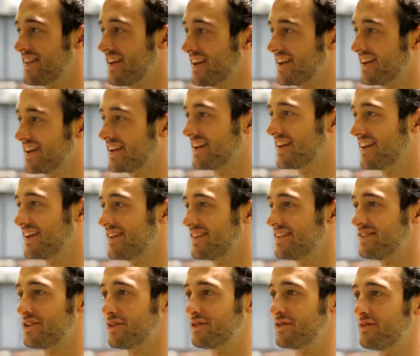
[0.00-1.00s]
think
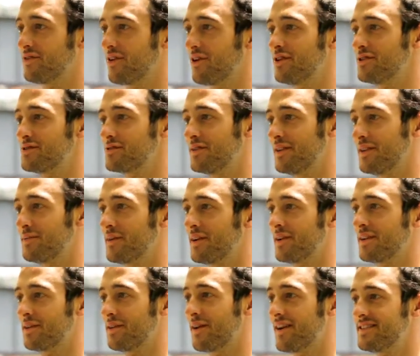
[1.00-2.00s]
John Trevorrow is really
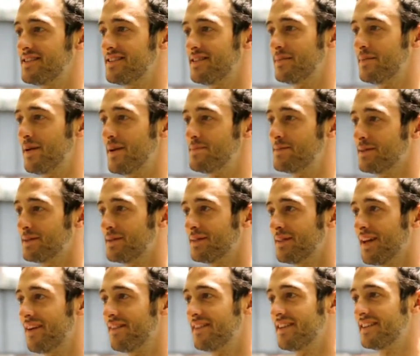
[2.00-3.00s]
bringing the race to the people,
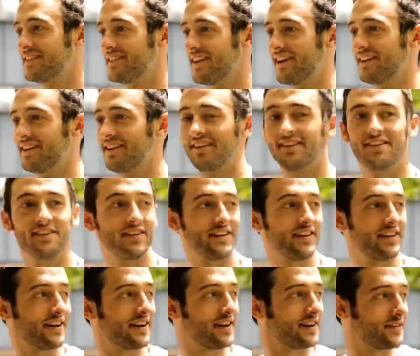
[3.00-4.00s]
having it down here in
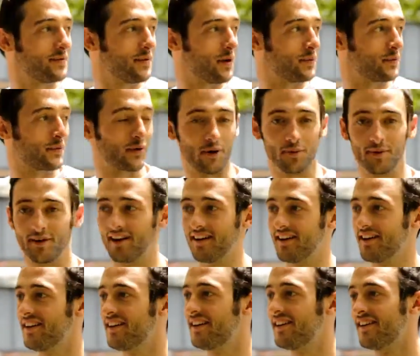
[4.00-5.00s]
the Melbourne Promenade.
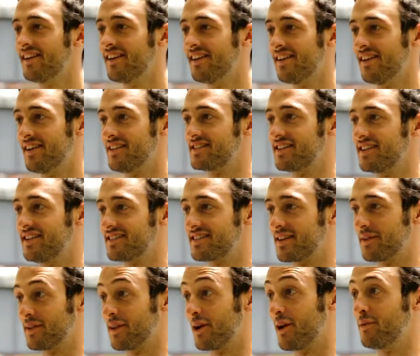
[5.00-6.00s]
It's
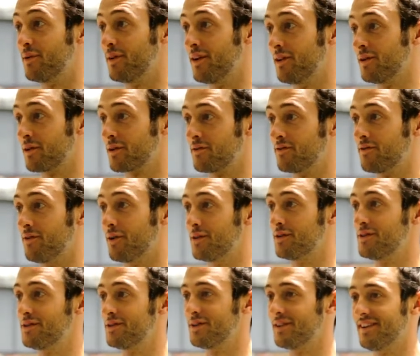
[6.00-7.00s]
something that I'm really looking forward
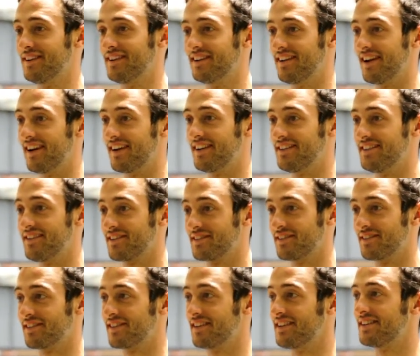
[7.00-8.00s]
to, and
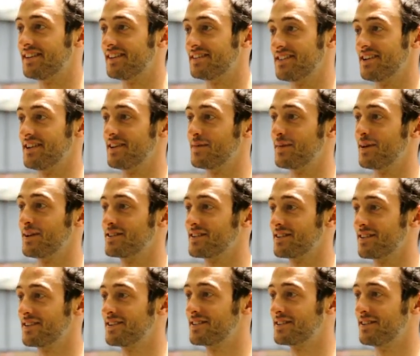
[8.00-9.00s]
definitely setting my
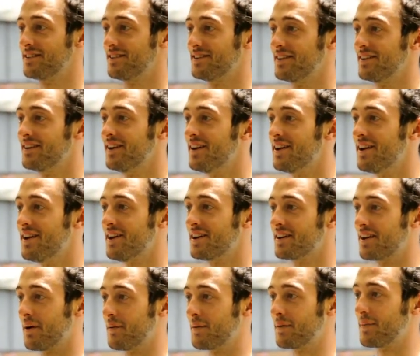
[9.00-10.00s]
sights on
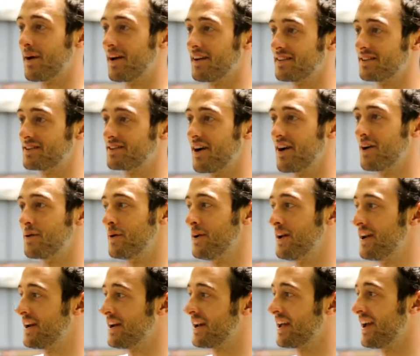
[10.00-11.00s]
coming back to try to win
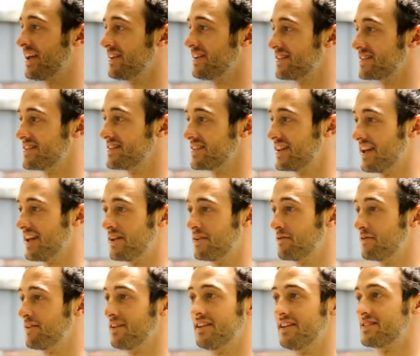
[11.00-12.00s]
it again. It
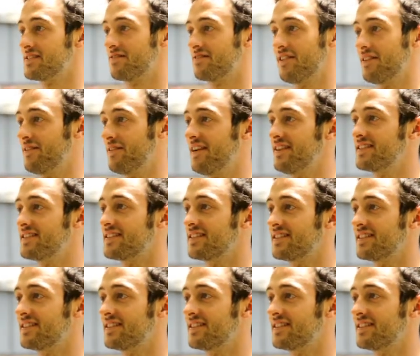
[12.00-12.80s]
really is a fun race.